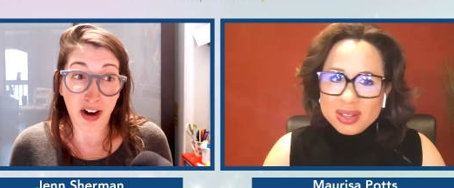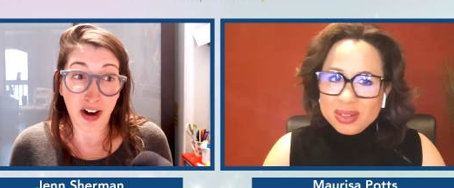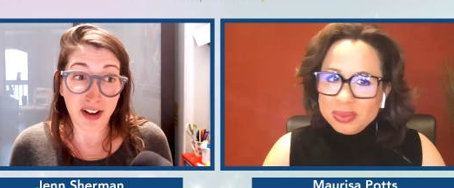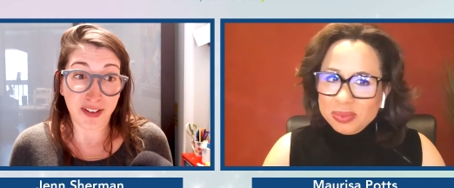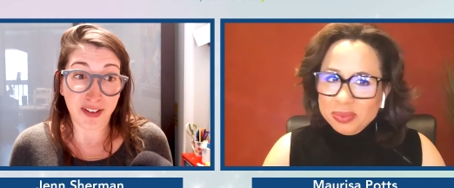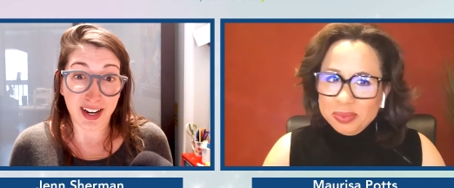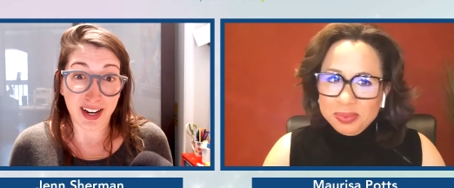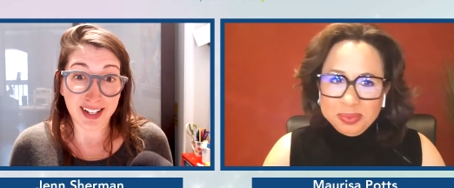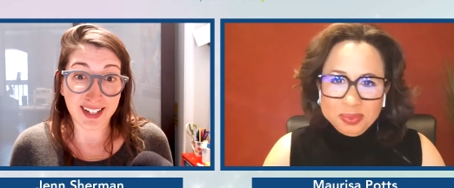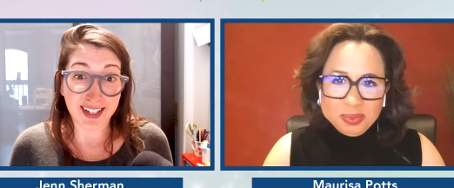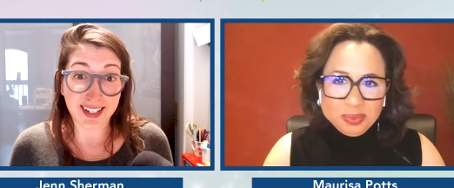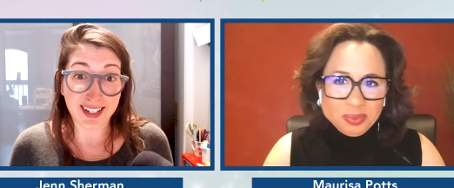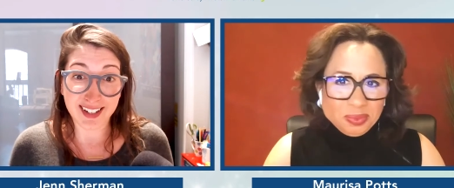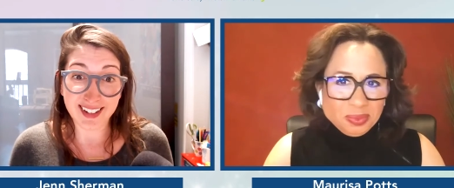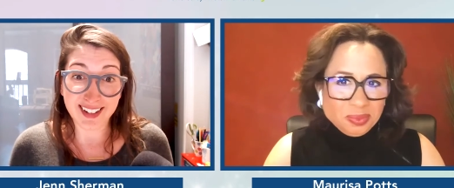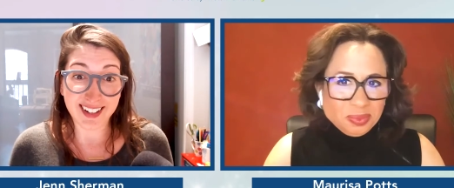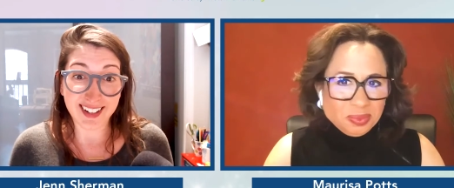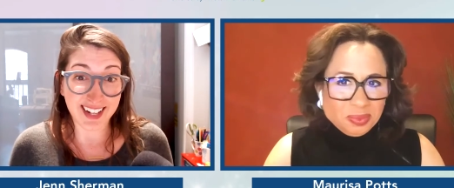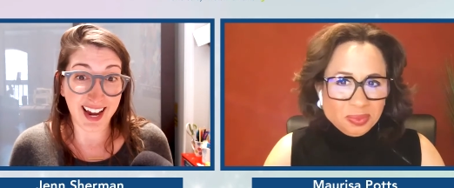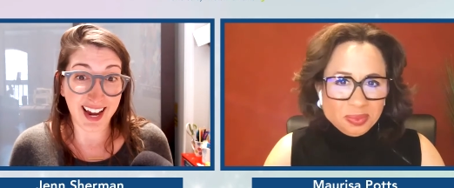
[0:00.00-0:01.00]
Speaker 1: front of us.
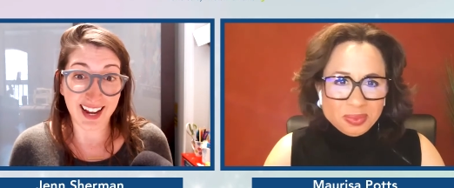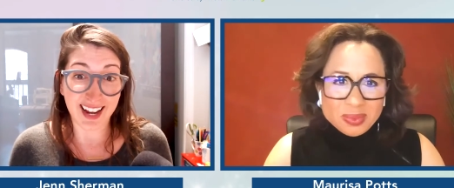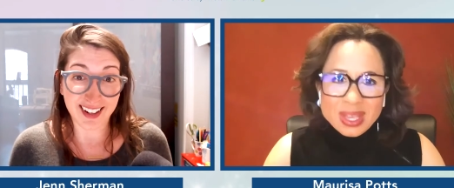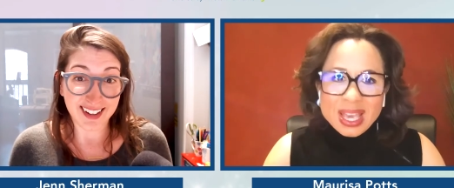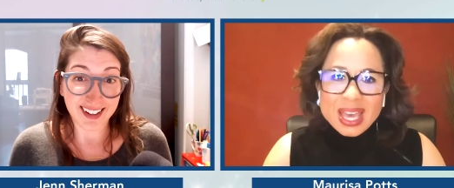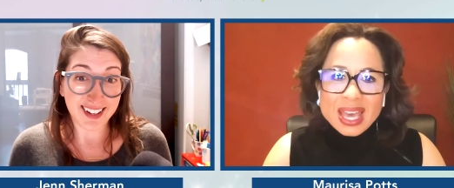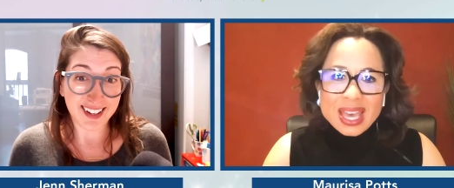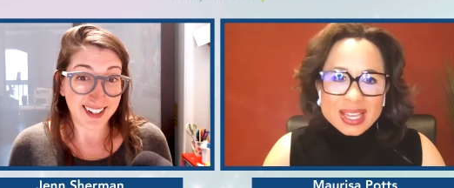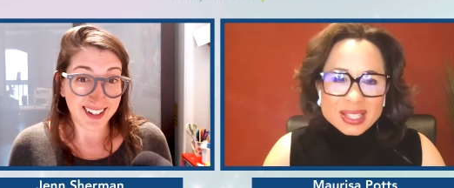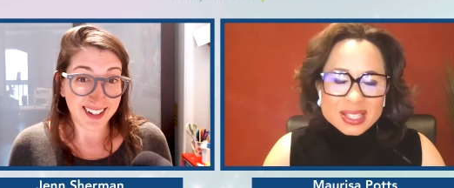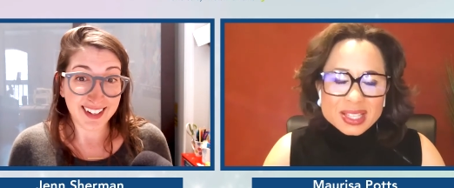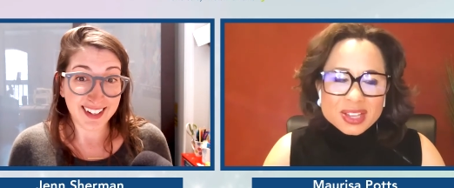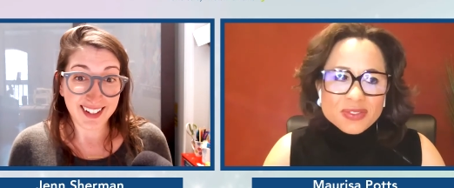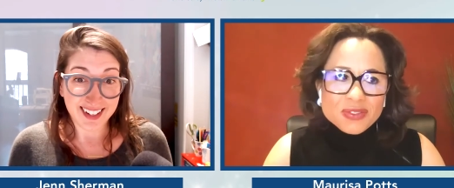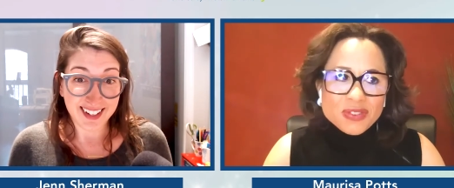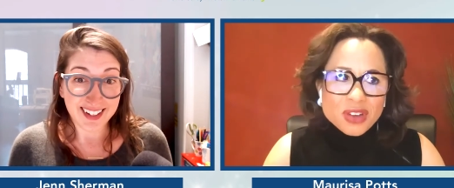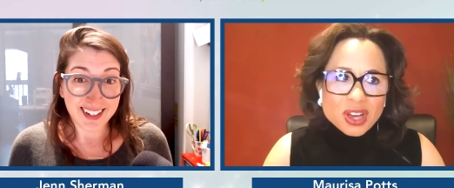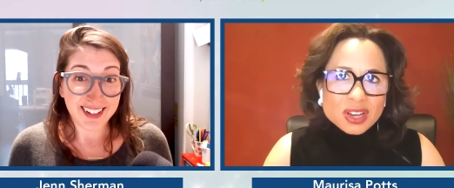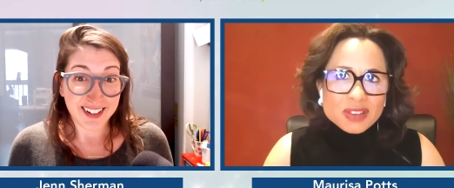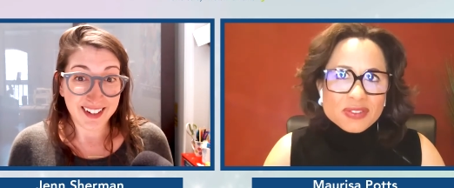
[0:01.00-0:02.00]
Yeah.
Speaker 2: It's in
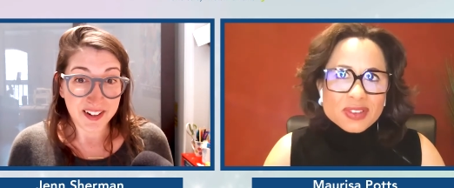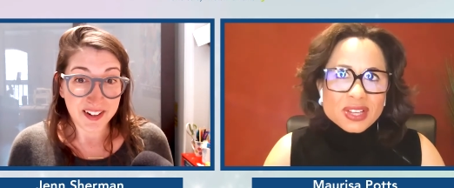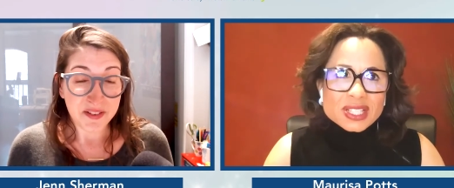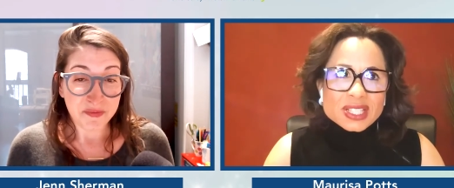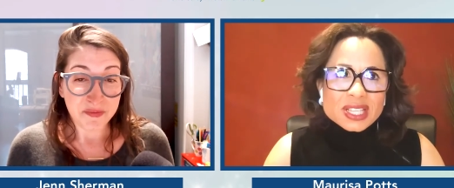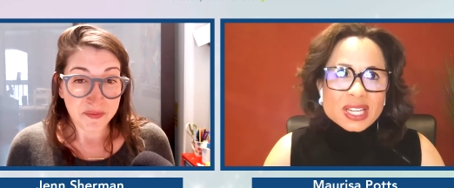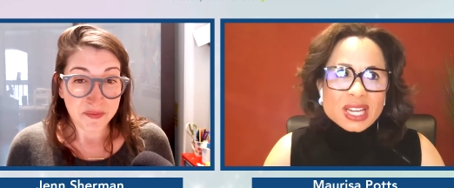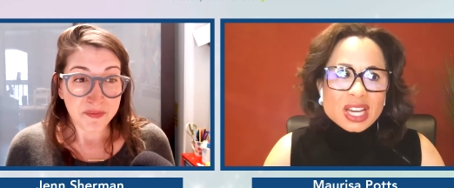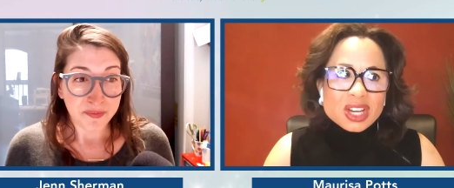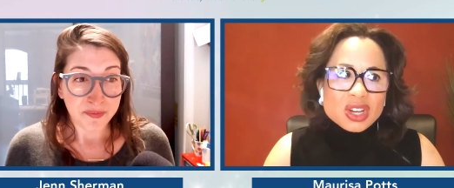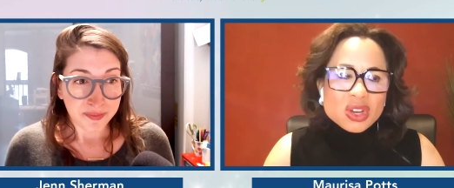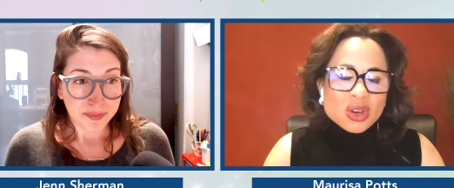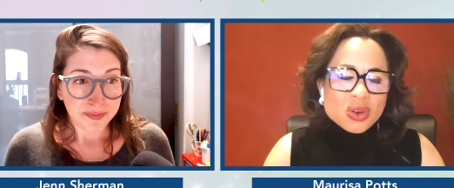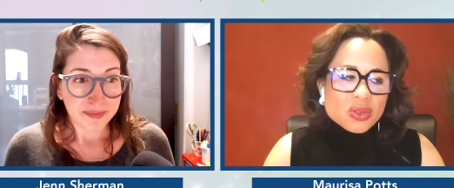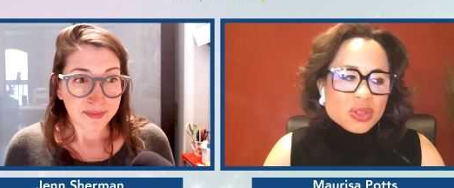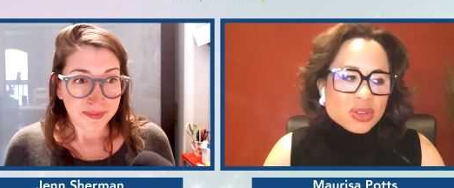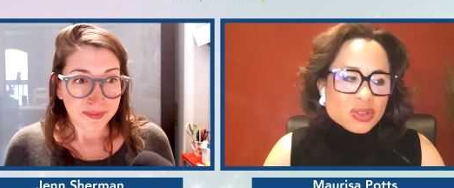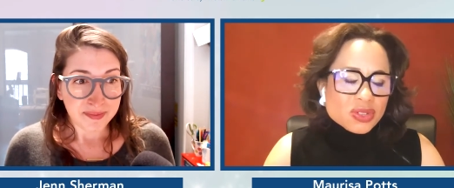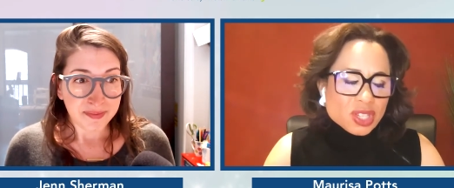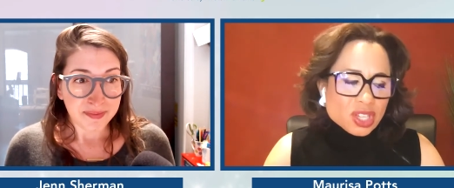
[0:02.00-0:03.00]
front of us. And I know
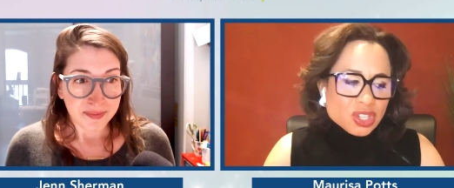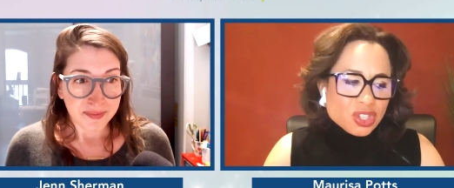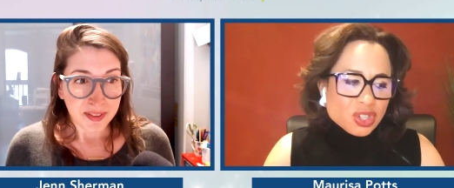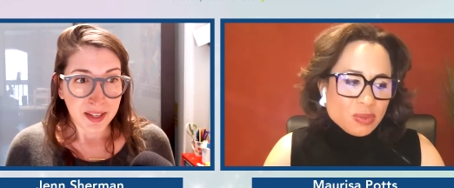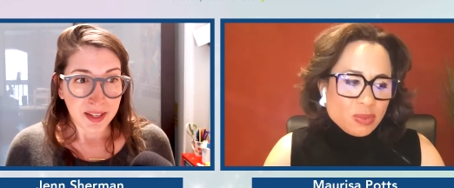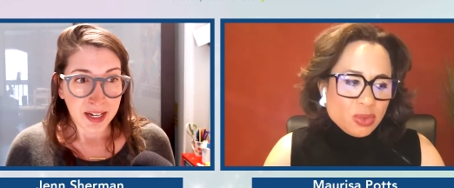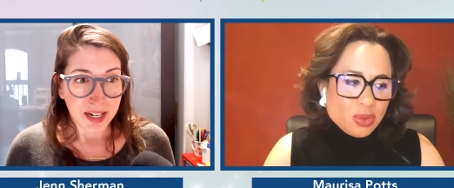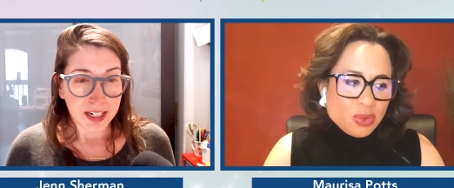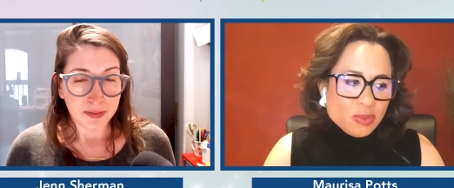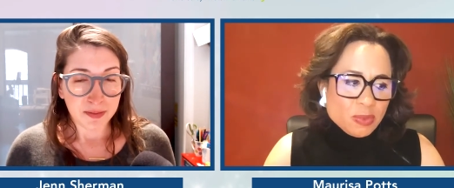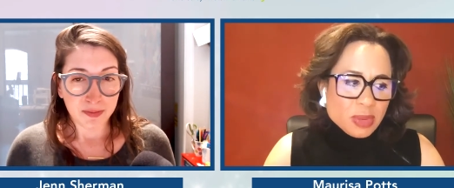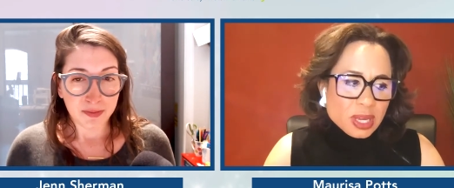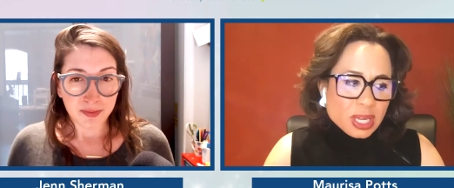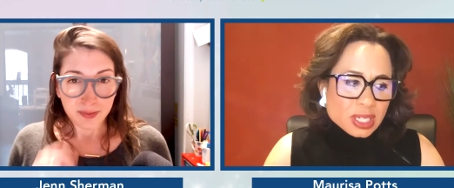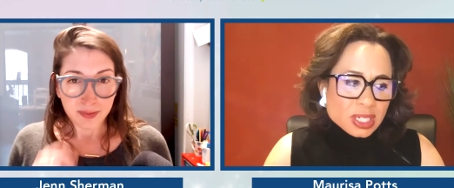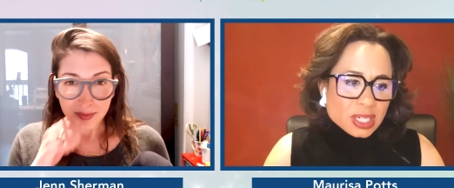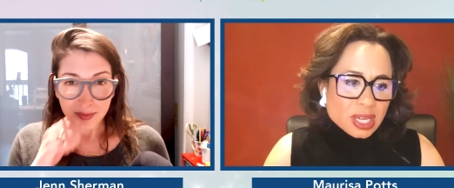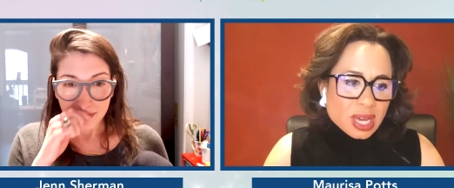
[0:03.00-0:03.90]
there's such a movement to